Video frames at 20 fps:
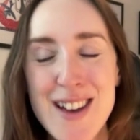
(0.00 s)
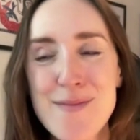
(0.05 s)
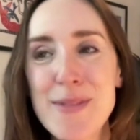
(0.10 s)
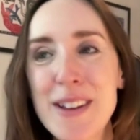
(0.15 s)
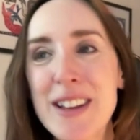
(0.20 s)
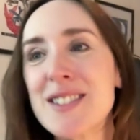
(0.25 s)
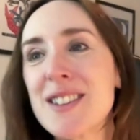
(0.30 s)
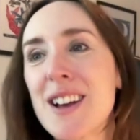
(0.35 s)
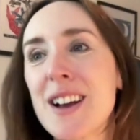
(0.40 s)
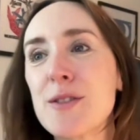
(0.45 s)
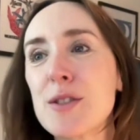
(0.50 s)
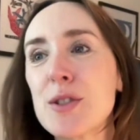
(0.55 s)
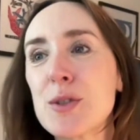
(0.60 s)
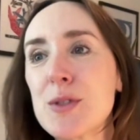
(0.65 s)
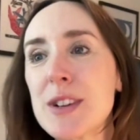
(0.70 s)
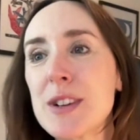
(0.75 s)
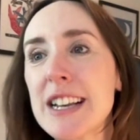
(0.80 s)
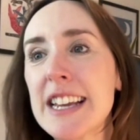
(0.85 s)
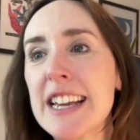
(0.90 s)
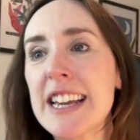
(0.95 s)
because I was
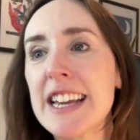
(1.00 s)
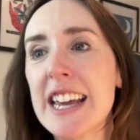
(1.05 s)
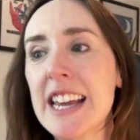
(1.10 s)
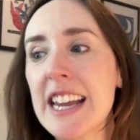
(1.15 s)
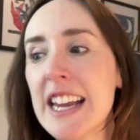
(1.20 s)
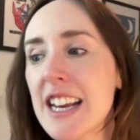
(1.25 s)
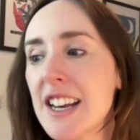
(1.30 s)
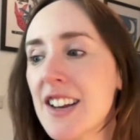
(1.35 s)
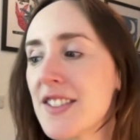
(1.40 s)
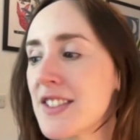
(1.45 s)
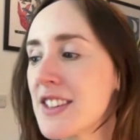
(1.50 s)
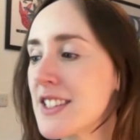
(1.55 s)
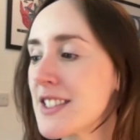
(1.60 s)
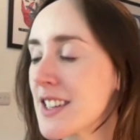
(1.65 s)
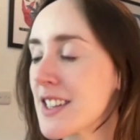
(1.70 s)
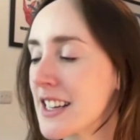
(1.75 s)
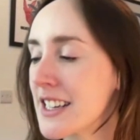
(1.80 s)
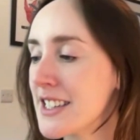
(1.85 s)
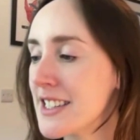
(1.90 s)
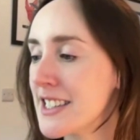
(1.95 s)
really keen on
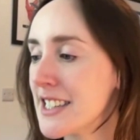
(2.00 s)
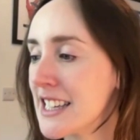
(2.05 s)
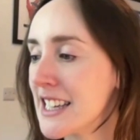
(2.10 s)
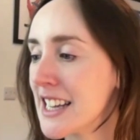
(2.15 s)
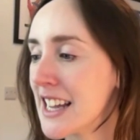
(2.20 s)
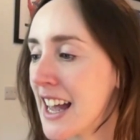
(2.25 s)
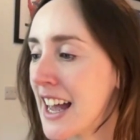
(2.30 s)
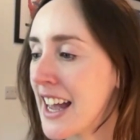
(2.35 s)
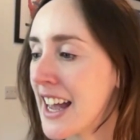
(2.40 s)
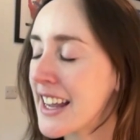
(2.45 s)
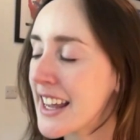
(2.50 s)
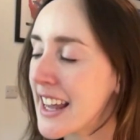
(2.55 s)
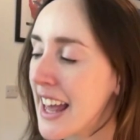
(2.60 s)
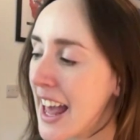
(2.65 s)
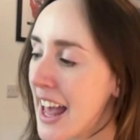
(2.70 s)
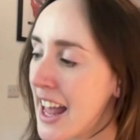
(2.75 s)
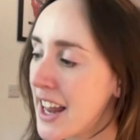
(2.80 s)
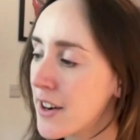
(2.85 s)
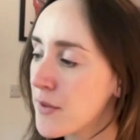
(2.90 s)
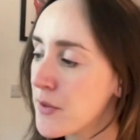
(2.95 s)
this idea
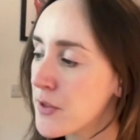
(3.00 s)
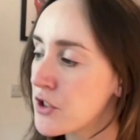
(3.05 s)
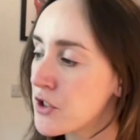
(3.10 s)
again of